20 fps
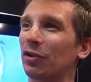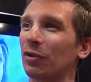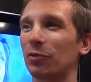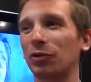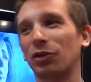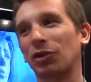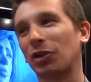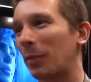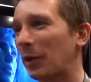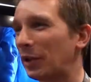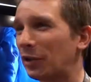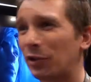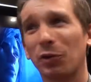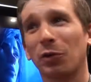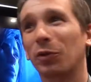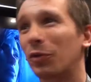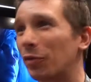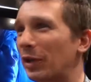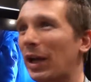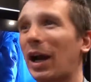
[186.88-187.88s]
we're just gonna play
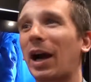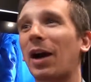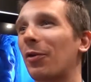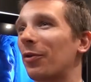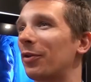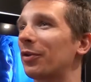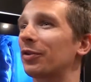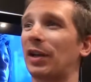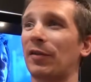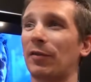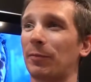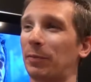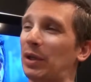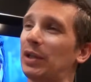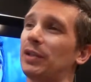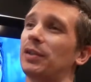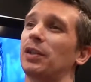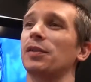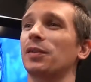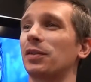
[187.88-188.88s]
2-3 hours, have a
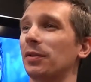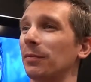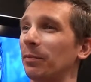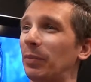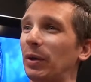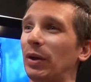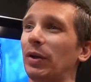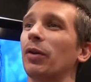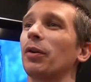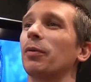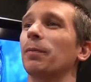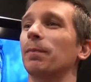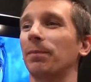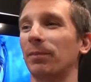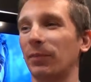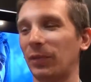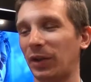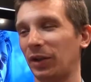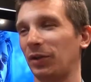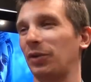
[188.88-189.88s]
pizza and some beer.
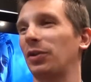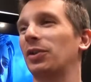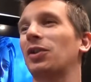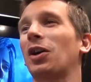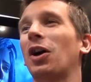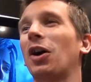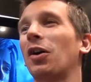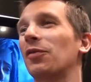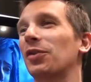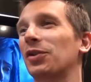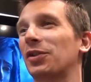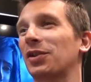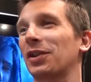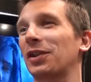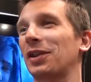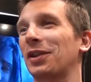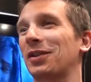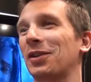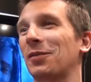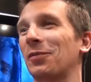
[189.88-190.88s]
It's
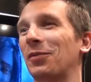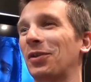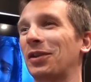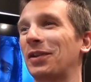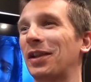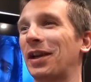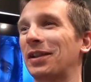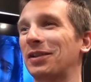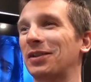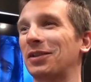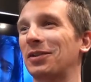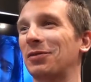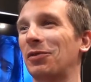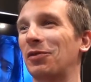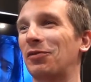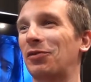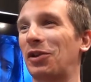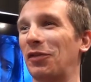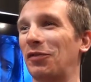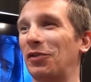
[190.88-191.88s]
obviously something that
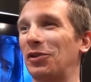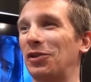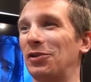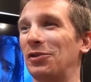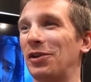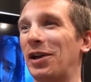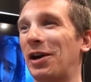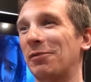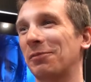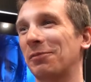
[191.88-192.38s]
we've given you now.